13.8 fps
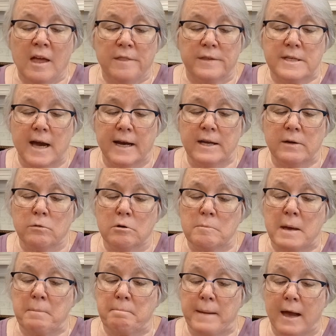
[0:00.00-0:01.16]
The dining room
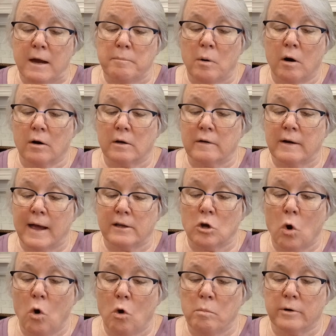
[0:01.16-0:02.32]
and back parlor had
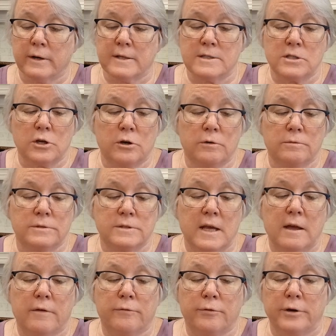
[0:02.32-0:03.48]
coal-burning stoves
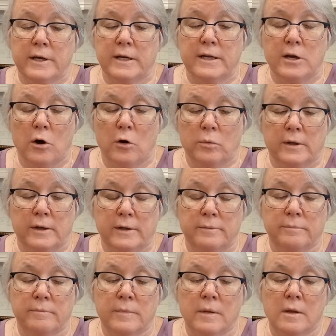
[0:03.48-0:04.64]
for heating only.
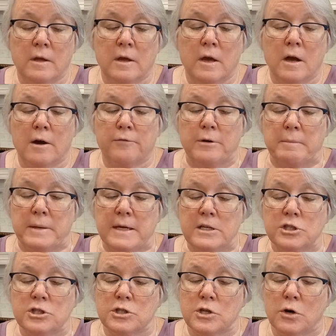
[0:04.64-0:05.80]
From
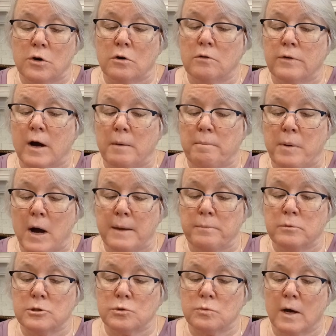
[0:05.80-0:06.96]
each stove, a pipe
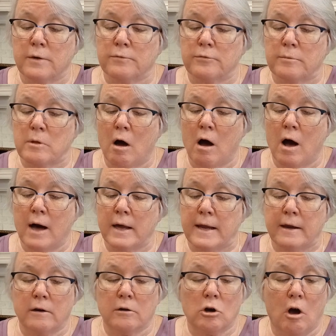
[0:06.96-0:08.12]
was run from the hot
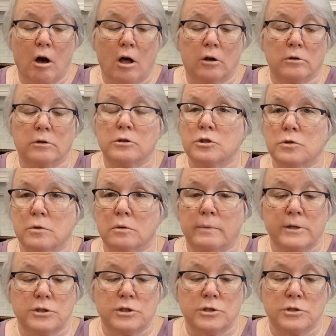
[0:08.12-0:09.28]
air collar to a
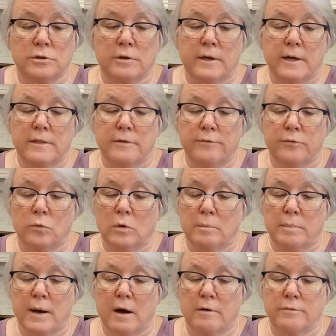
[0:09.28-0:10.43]
register in the floor
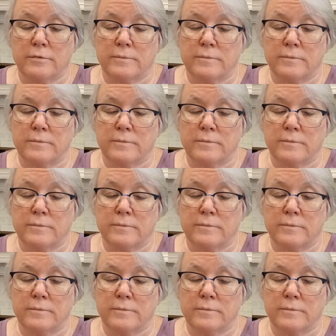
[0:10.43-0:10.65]
above,